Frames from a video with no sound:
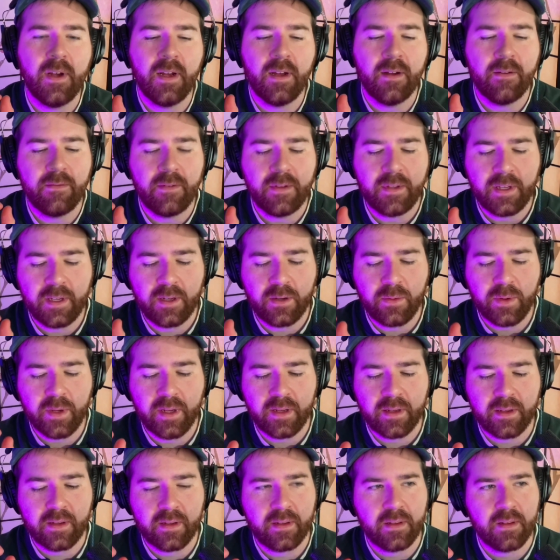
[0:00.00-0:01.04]
really
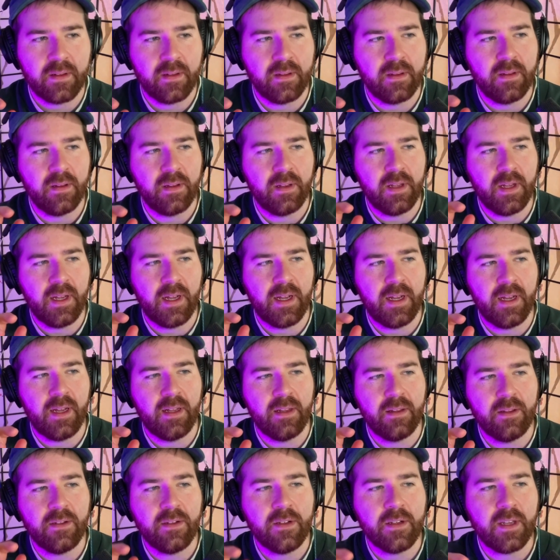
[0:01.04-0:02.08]
quick
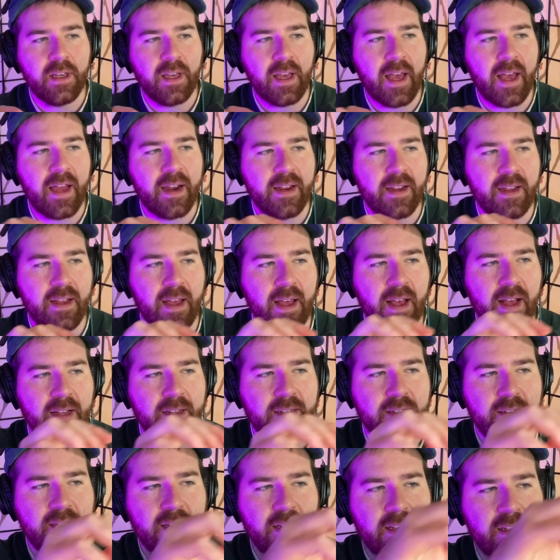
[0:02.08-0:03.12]
look at it
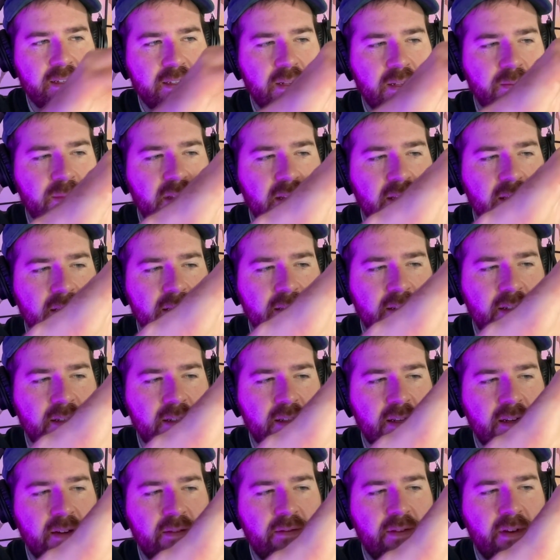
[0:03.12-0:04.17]
as like something that's just
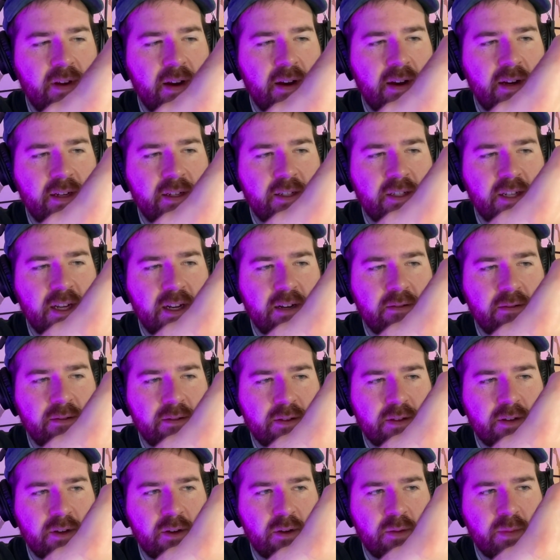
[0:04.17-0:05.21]
in a very general
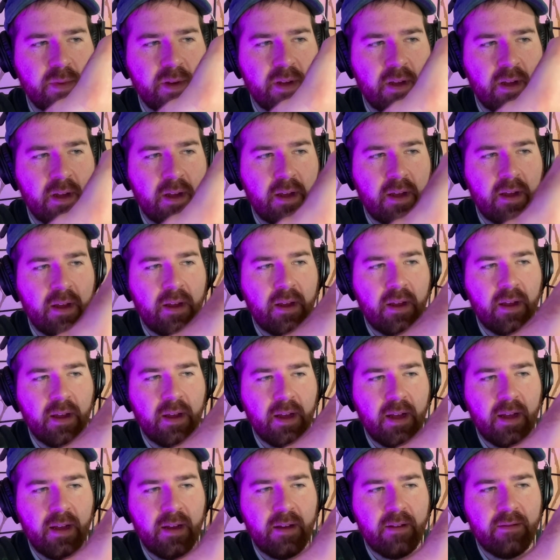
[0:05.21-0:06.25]
scope
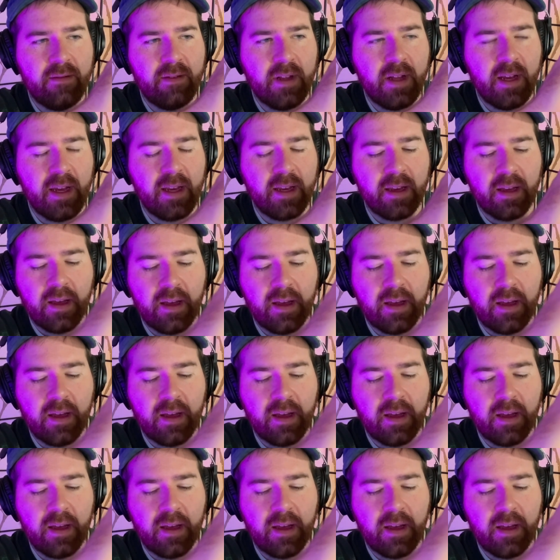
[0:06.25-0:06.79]
of like,